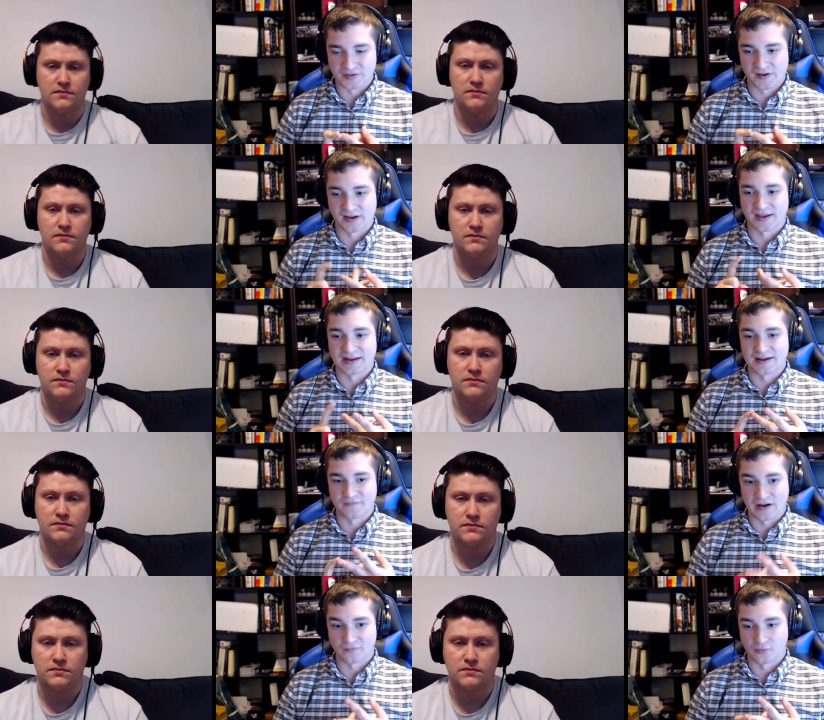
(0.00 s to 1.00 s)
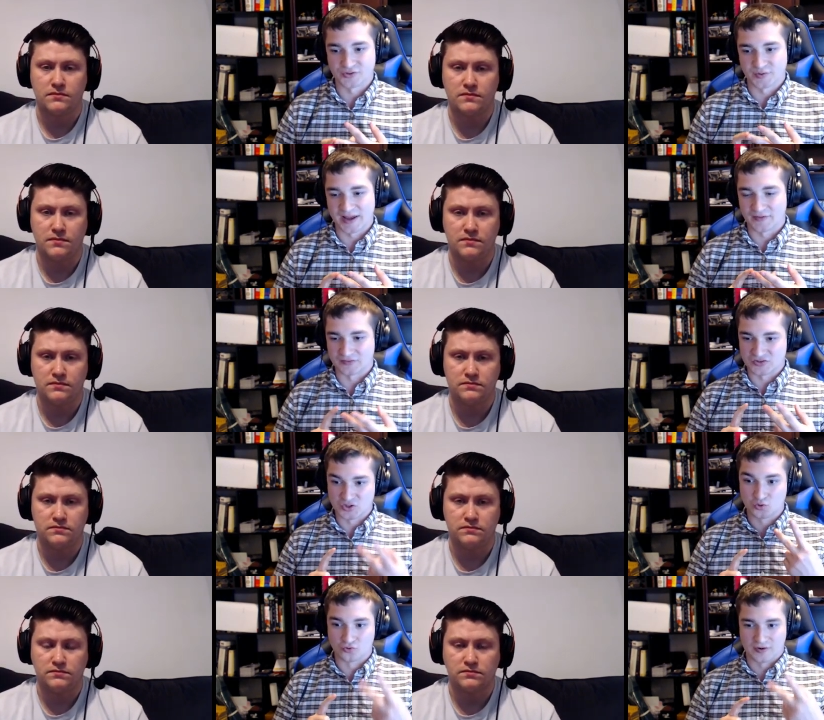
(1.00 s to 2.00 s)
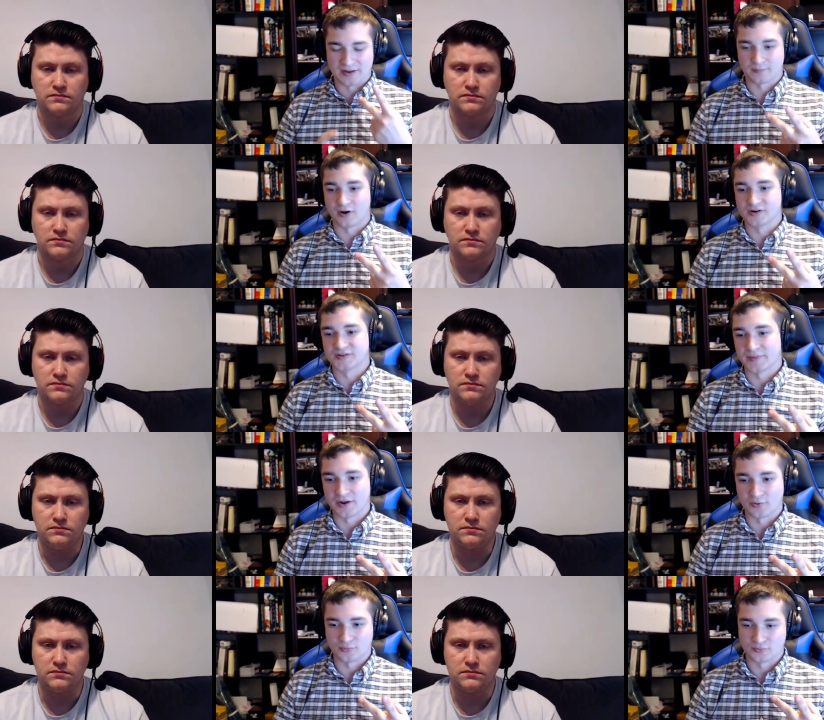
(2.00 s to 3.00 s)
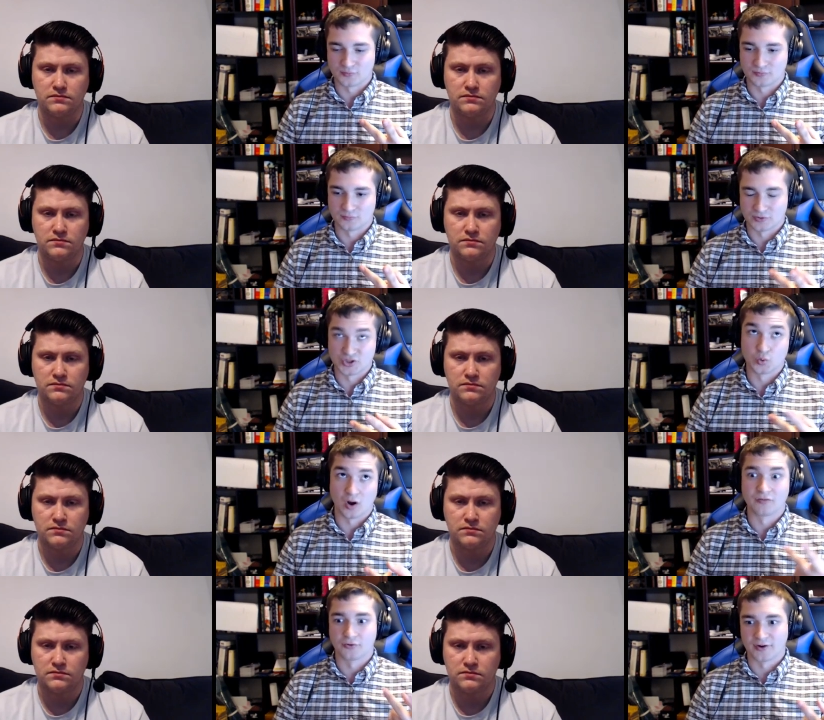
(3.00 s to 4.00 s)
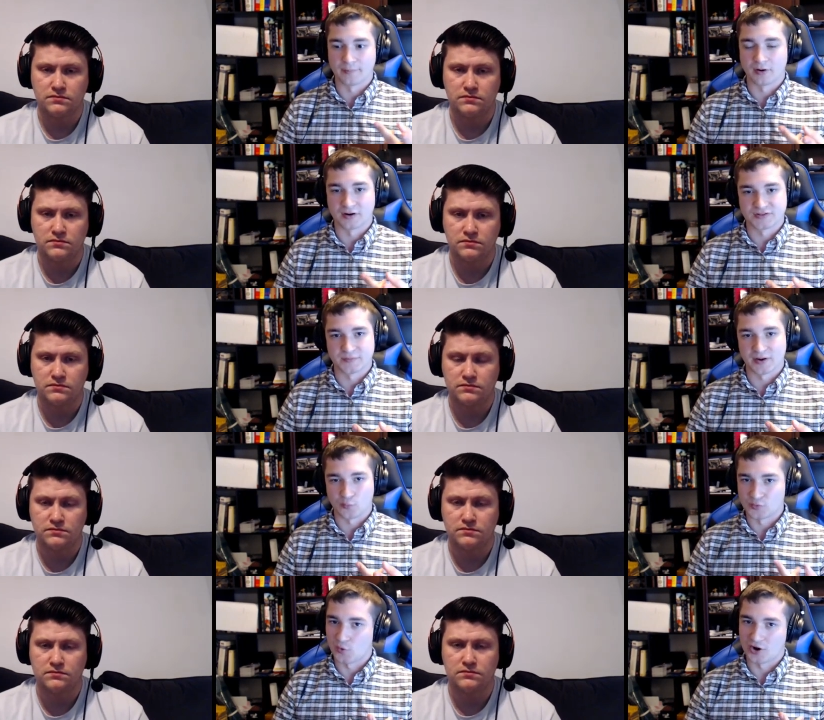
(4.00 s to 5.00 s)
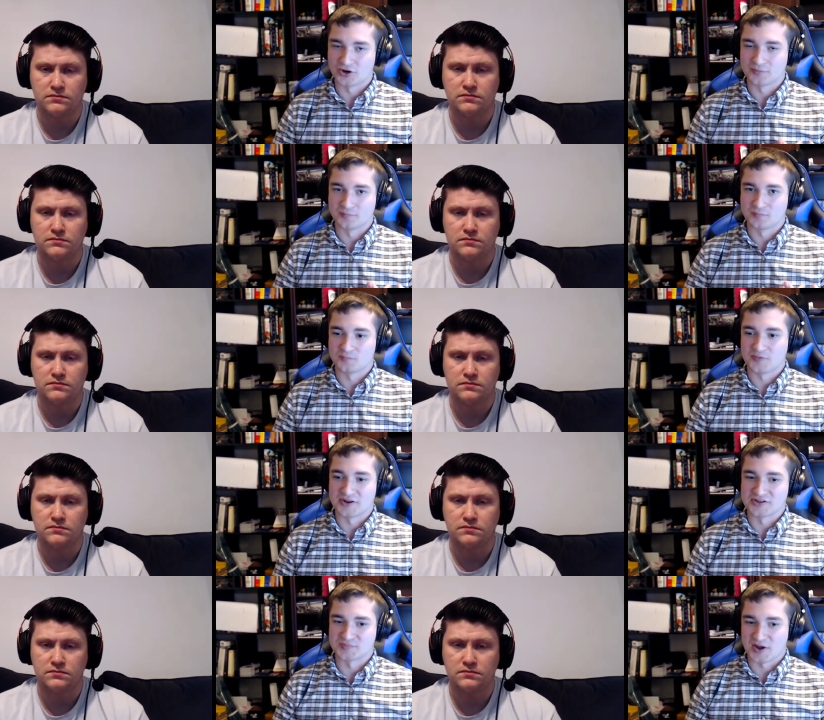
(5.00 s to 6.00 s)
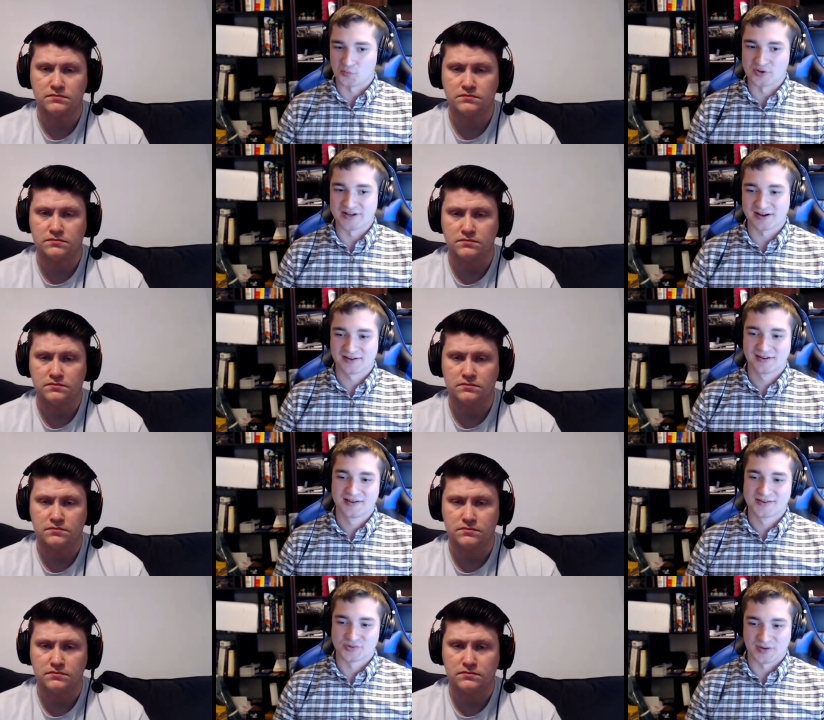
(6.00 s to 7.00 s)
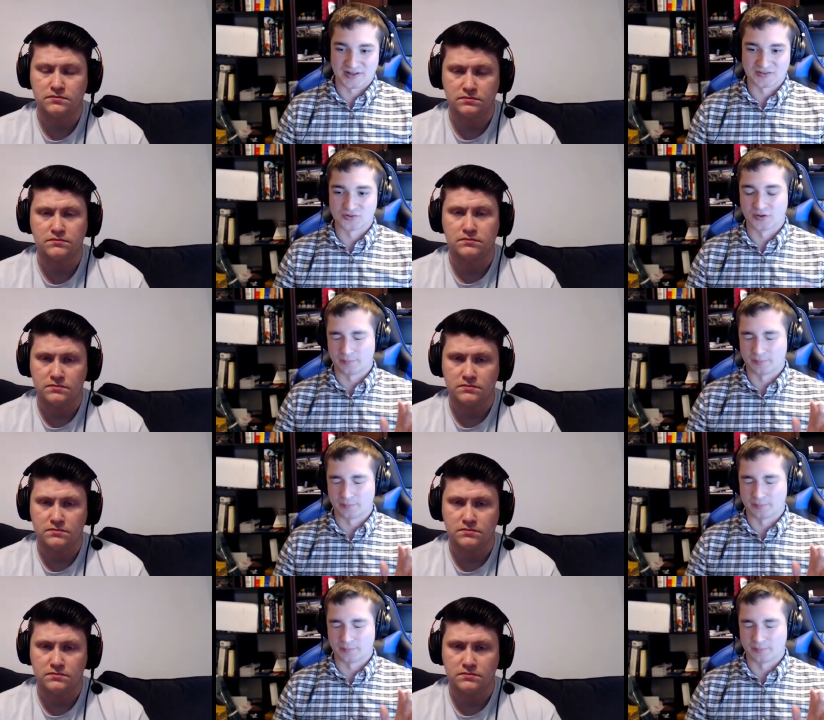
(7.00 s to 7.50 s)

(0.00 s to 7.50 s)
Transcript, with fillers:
Speaker 1: deck, and he had Valefor. So he had like the two great parts about, or two of the great parts about wind water in his mono wind deck. So we got to do like